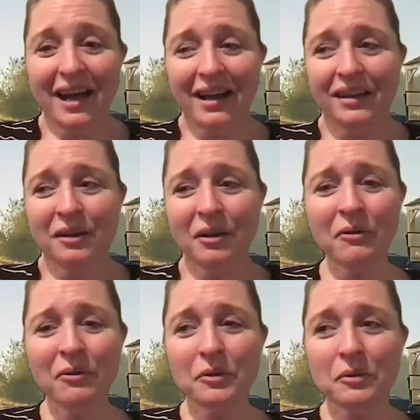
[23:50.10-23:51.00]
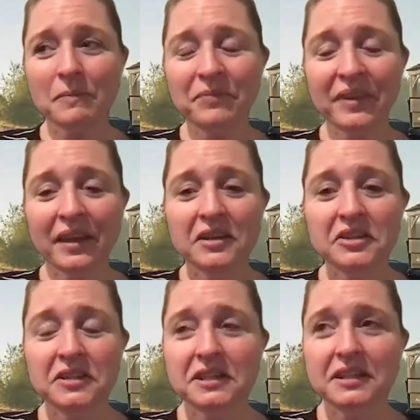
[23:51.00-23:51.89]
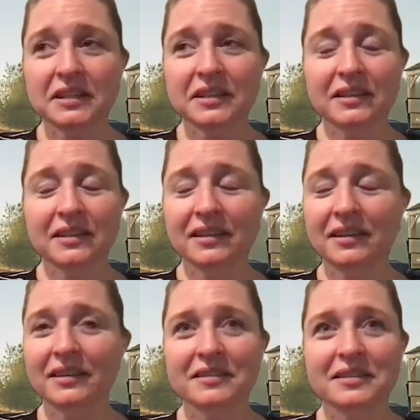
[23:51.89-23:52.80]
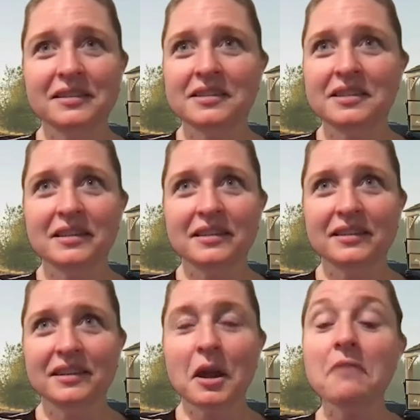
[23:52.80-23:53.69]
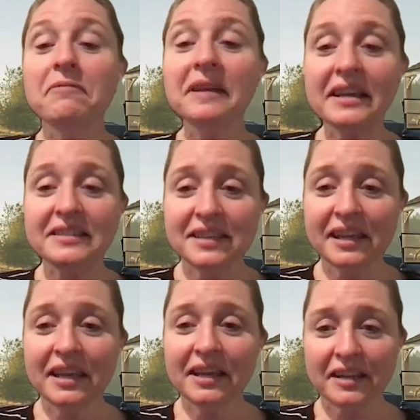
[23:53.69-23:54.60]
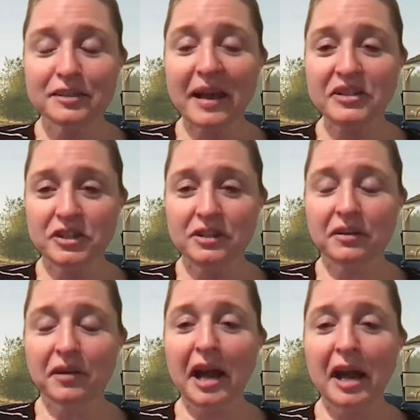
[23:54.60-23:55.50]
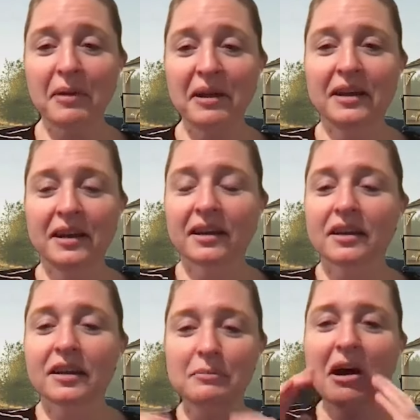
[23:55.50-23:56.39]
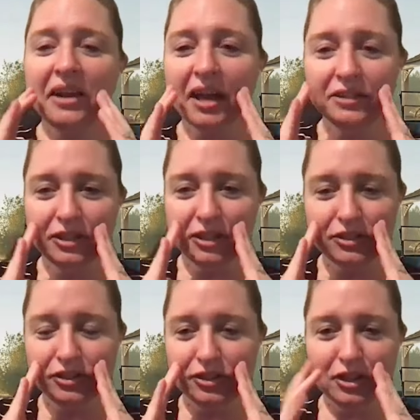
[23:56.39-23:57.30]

come on. The, oh my she, gosh. She, yeah, I feel like singing like Sebastian the Crab. Come on and kiss